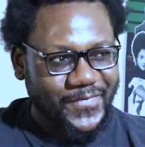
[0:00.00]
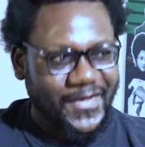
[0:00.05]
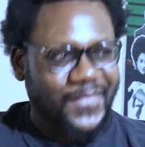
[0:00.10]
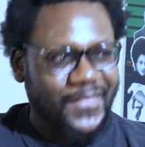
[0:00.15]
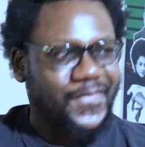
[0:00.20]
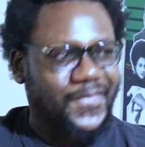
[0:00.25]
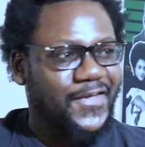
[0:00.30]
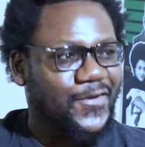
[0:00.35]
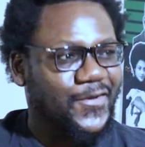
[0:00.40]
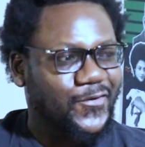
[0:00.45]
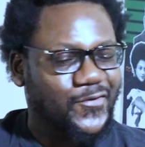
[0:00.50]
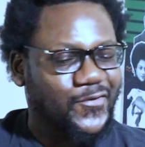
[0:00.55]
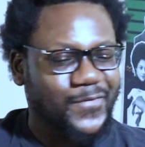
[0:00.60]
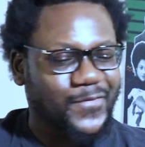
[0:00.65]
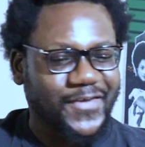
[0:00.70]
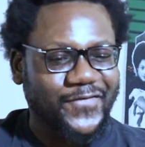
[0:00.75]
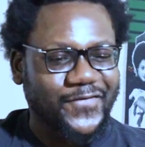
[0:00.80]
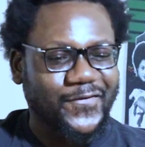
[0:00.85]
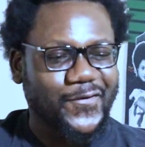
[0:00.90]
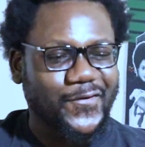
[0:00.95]
And thank you so
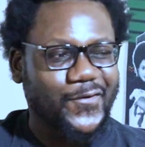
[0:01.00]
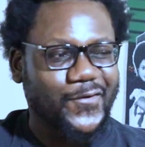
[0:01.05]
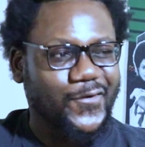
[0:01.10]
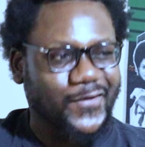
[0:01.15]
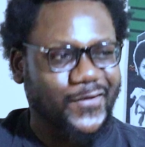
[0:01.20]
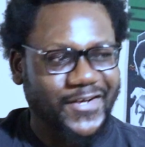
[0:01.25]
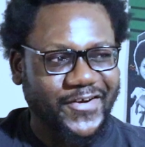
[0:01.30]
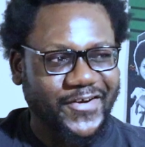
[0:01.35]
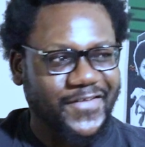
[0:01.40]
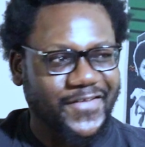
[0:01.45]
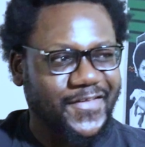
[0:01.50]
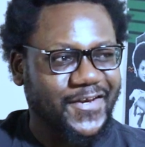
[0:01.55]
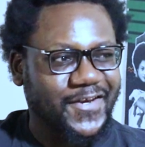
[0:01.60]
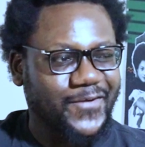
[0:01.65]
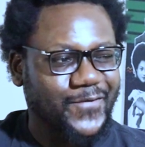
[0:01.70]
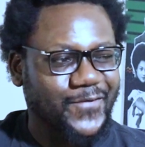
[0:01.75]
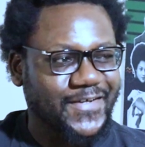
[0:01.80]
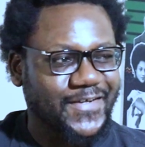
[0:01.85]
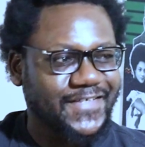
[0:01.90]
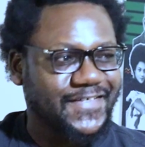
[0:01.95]
much for honoring the
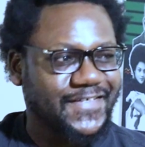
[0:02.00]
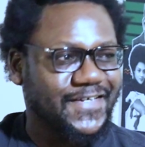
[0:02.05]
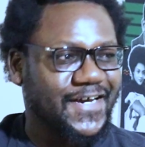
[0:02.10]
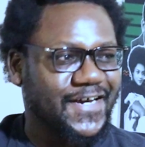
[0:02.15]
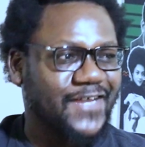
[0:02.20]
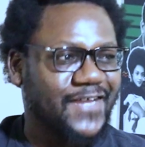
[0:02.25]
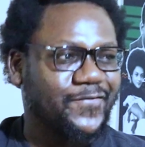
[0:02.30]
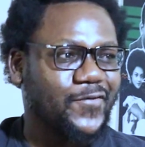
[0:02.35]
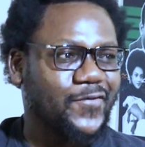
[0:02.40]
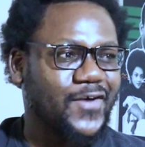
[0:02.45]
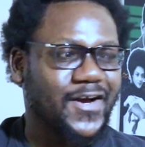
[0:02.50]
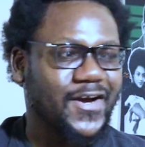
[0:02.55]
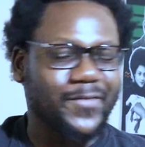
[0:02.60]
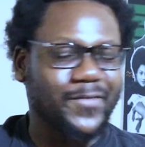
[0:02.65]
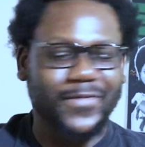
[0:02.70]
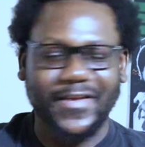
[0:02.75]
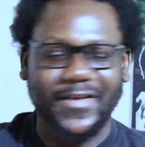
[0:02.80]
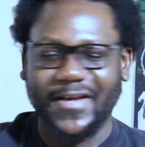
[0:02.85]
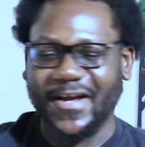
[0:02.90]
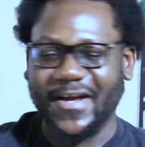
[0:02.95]
request and for
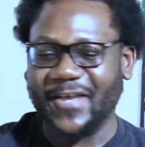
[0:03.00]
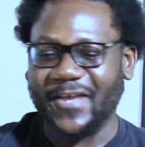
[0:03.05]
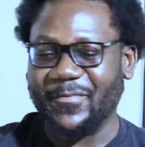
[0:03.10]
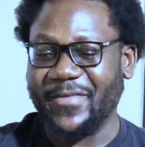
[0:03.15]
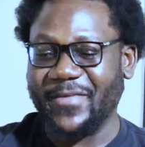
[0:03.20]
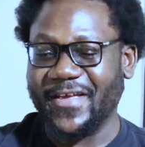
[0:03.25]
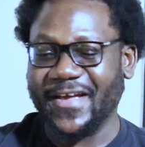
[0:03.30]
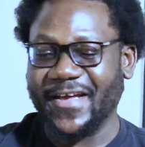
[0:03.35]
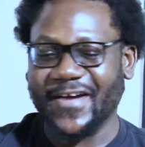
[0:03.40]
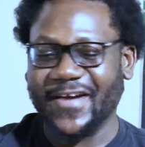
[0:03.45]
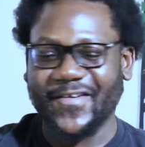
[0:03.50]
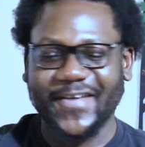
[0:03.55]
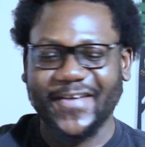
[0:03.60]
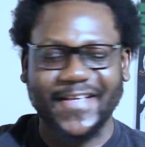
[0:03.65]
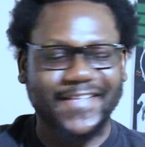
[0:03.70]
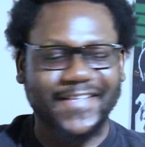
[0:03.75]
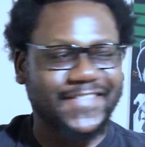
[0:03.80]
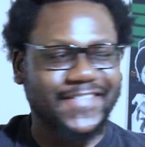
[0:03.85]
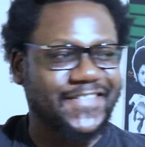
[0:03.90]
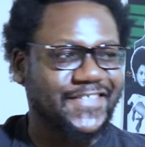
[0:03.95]
coming and being our
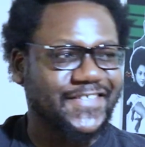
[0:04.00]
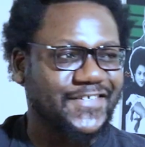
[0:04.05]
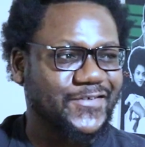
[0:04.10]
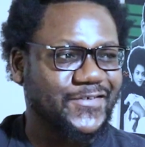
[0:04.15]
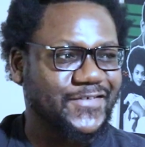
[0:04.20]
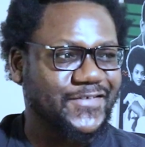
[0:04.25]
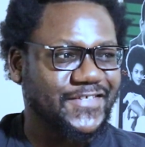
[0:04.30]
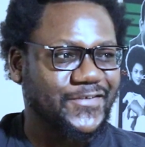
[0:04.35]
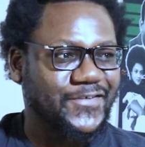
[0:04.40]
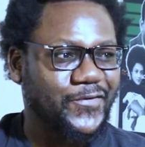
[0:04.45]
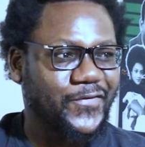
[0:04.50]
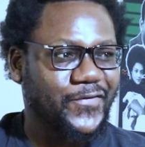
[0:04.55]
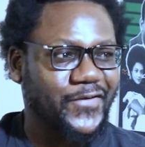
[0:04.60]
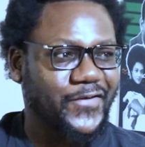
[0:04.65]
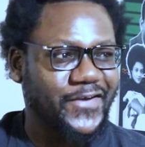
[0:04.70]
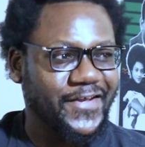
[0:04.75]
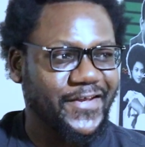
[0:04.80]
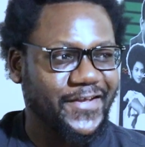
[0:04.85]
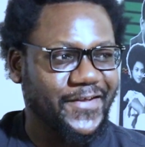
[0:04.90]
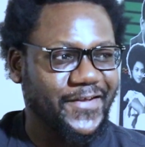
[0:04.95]
guest
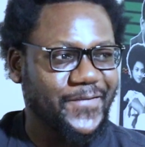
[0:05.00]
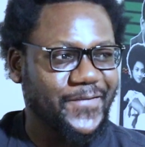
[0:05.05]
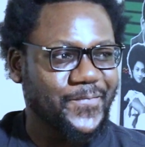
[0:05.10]
003.